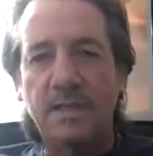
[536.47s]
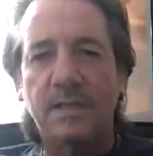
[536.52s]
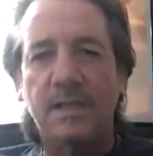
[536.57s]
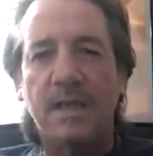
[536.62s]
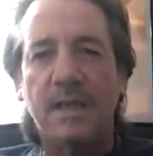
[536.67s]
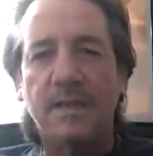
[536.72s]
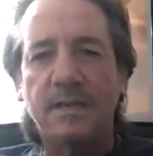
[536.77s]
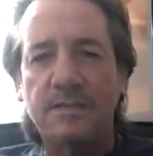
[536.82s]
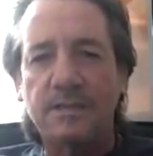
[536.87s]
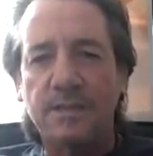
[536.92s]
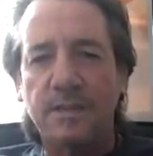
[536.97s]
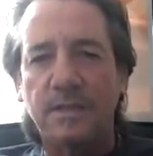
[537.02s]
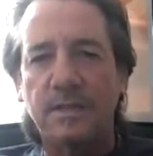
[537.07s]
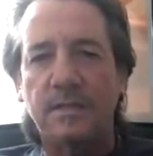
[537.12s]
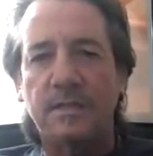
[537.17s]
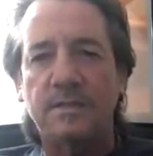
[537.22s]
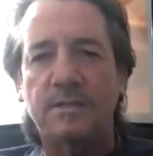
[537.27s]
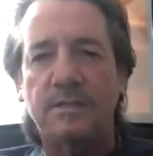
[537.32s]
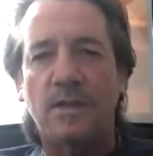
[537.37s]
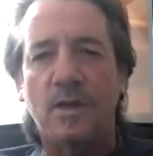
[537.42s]
and the energy
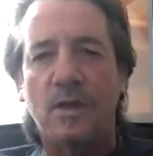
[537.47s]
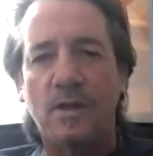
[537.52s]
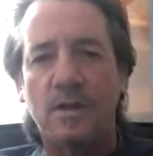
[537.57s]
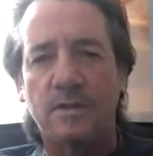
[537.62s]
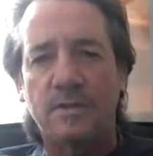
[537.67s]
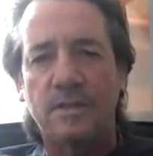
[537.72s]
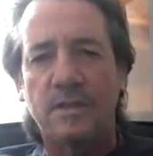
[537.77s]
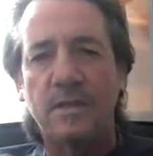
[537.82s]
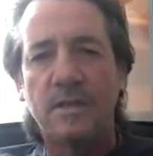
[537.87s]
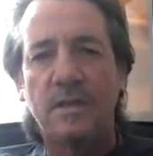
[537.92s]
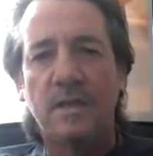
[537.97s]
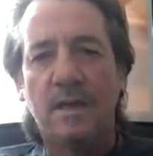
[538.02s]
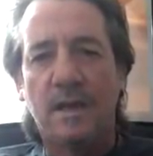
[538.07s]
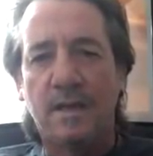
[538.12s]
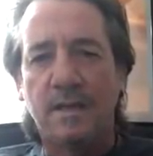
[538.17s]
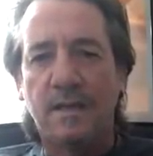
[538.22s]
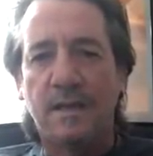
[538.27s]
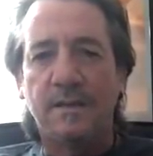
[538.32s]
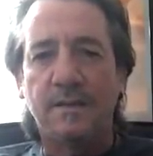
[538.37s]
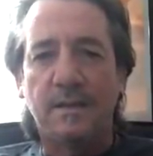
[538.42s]
in his heart
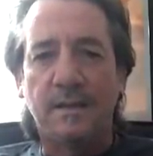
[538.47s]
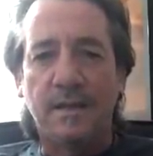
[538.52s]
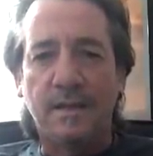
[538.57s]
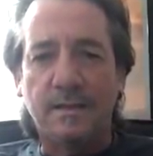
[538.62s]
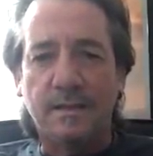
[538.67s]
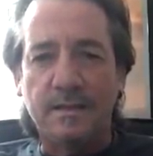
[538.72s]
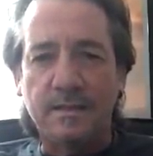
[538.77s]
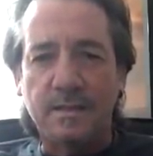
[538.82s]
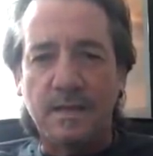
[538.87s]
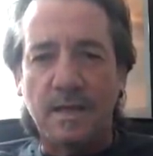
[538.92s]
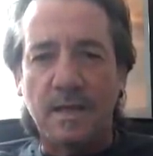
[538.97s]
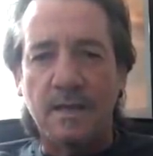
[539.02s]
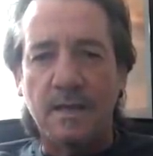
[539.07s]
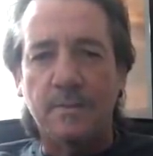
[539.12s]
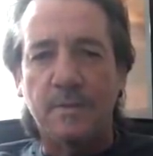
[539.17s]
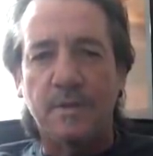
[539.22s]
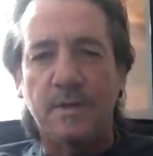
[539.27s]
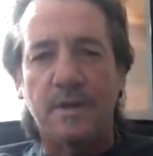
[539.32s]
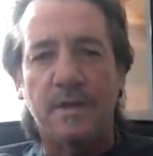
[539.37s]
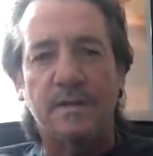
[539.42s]
and the length of
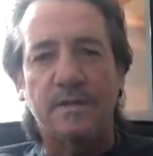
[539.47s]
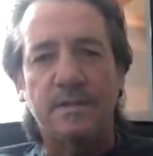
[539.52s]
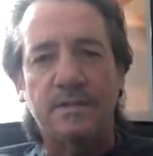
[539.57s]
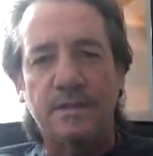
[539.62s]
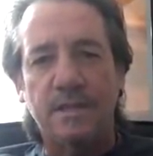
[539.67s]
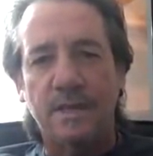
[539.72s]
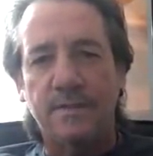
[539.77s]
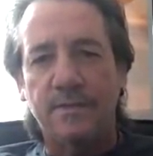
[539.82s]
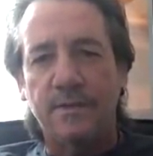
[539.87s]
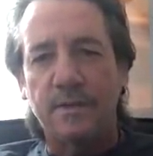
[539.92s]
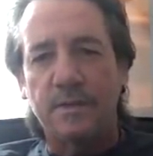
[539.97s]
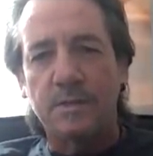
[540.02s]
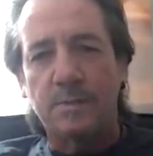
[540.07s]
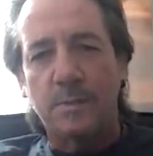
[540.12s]
time and the servant he's